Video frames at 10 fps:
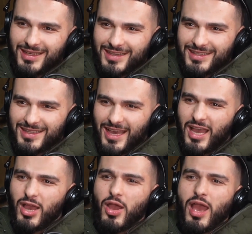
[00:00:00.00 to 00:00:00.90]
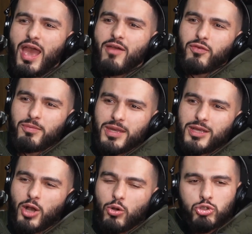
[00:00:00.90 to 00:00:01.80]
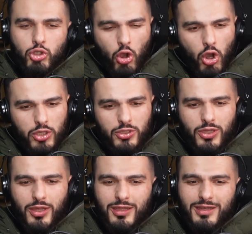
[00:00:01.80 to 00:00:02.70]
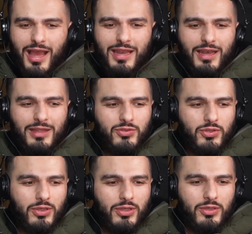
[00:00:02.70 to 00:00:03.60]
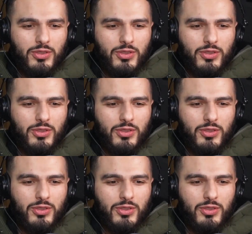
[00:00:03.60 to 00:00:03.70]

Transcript: Go on. Yeah. Everybody goes on like London.